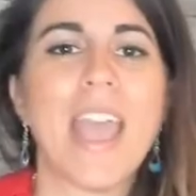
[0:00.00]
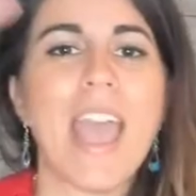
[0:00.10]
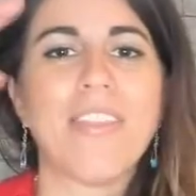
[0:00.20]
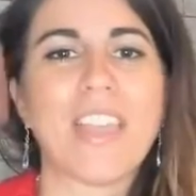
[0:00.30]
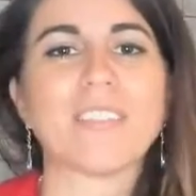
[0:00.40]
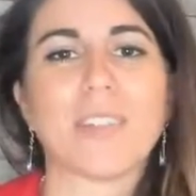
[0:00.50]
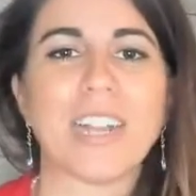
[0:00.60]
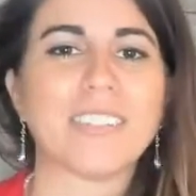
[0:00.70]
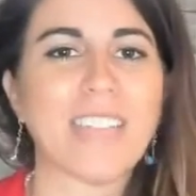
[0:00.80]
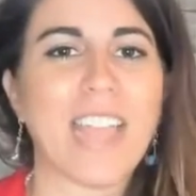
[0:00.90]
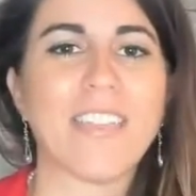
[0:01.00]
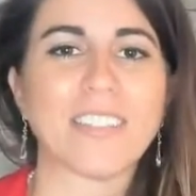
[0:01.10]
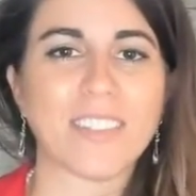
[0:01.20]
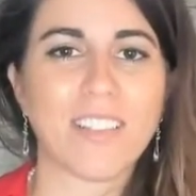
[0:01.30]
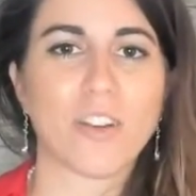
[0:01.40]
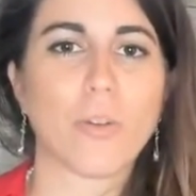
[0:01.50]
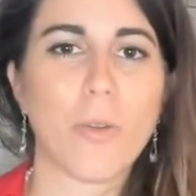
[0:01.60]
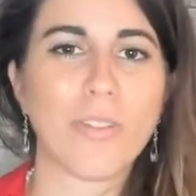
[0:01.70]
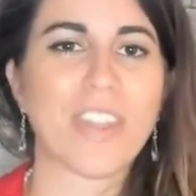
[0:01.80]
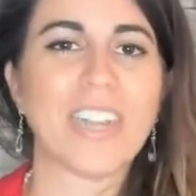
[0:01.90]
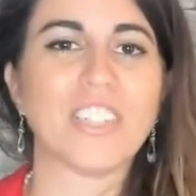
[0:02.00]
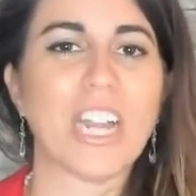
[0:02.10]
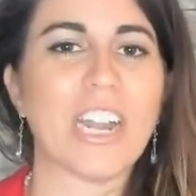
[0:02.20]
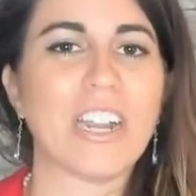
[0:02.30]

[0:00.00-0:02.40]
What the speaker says: and that's what I say, that's a little quote that I share,